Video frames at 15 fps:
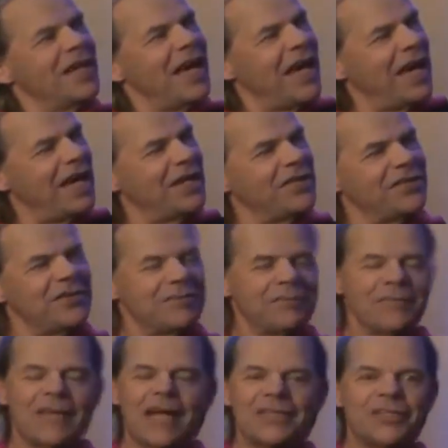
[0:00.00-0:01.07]

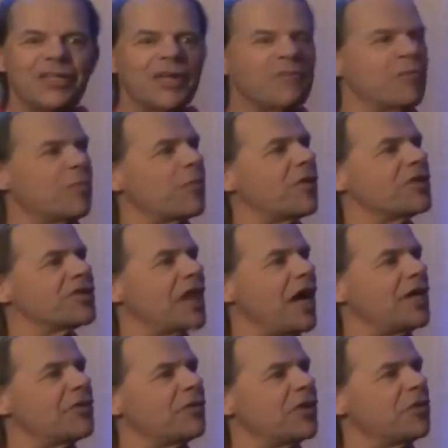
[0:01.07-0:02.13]
And not to ever replace
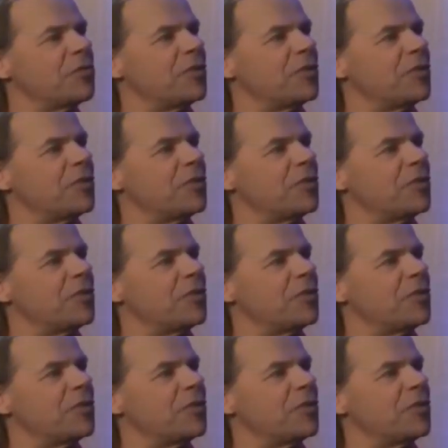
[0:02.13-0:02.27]
Andre,